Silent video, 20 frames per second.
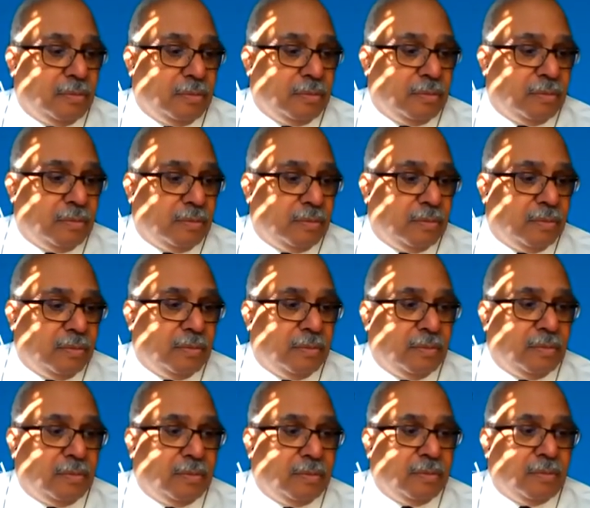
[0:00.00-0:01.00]

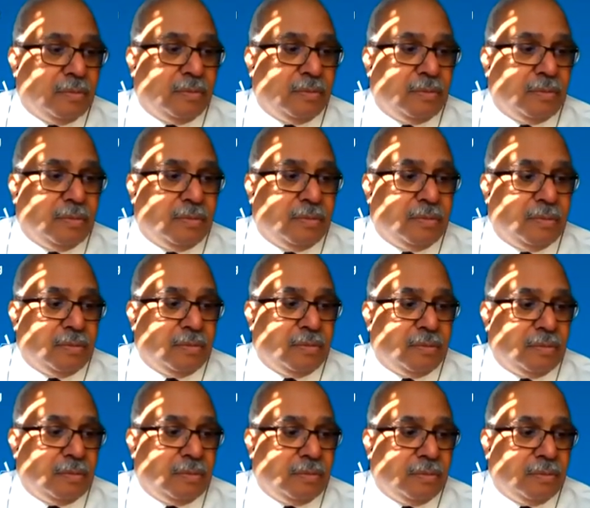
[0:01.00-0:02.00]

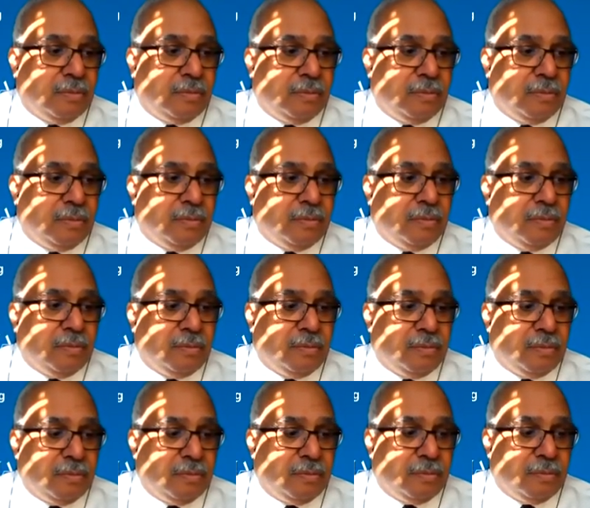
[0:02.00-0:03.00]

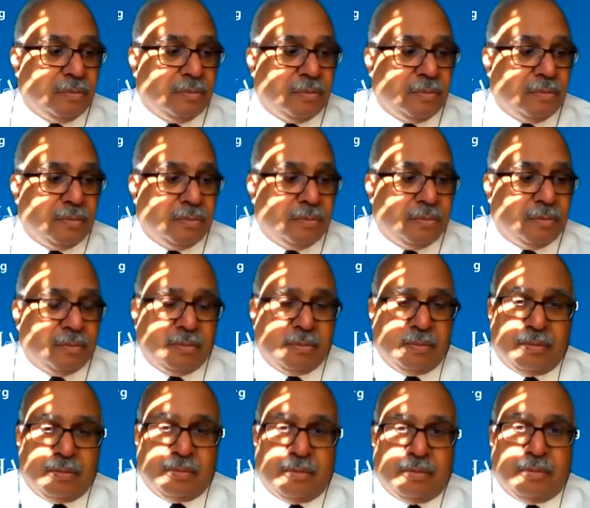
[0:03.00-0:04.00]

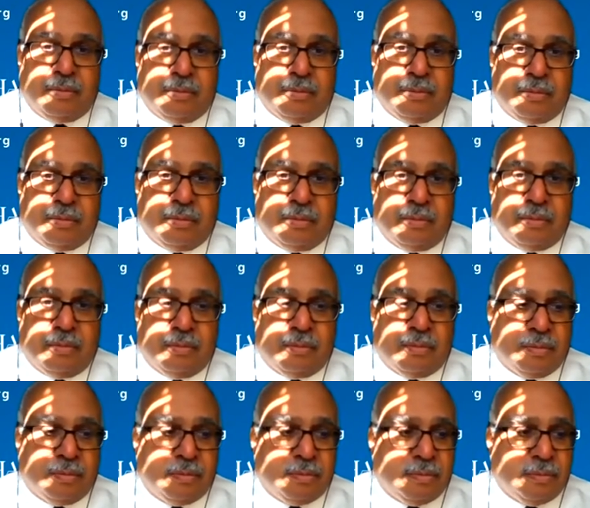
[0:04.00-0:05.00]

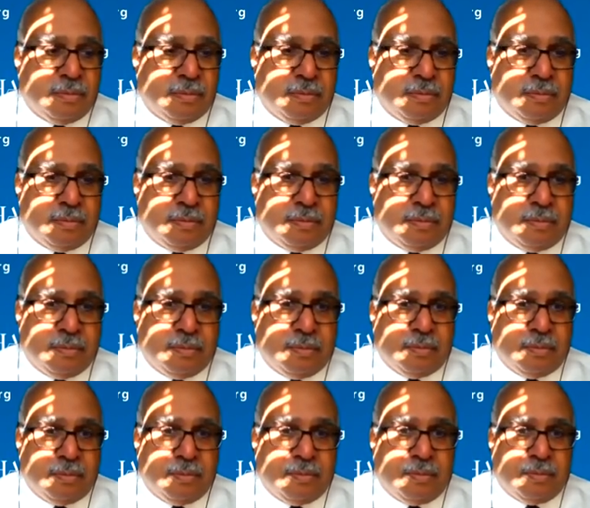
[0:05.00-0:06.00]

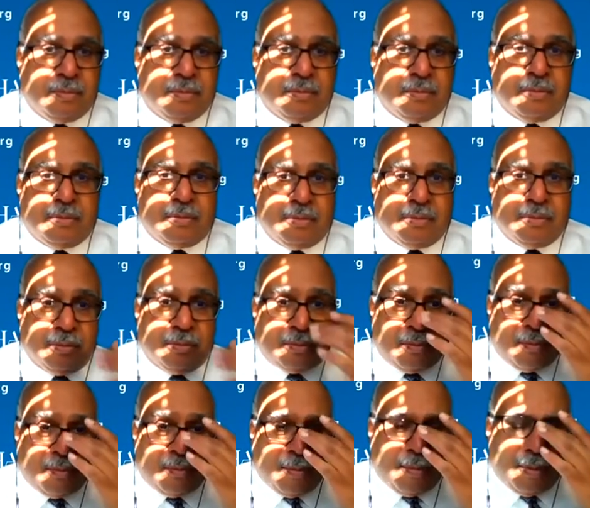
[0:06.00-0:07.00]

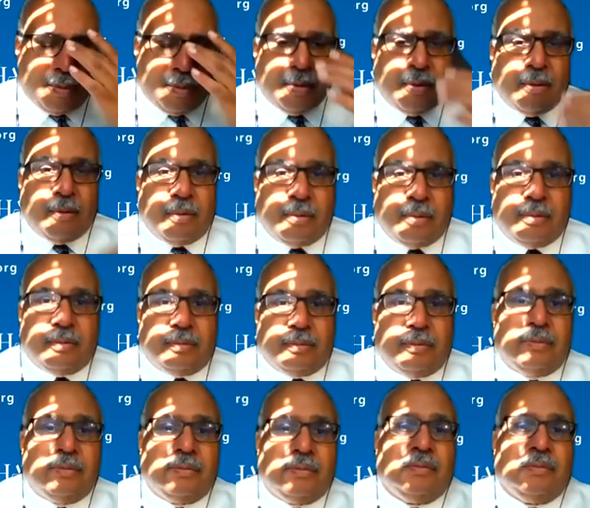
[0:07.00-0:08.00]
[no speech]